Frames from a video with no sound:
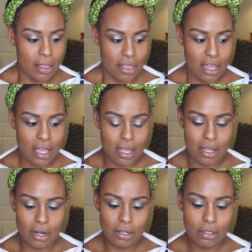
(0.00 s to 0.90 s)

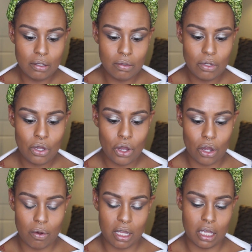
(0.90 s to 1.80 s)
Then
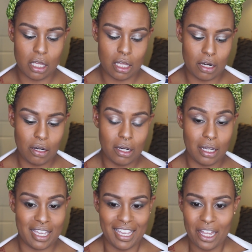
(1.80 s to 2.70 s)
going in
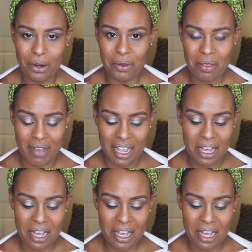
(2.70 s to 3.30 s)
again with my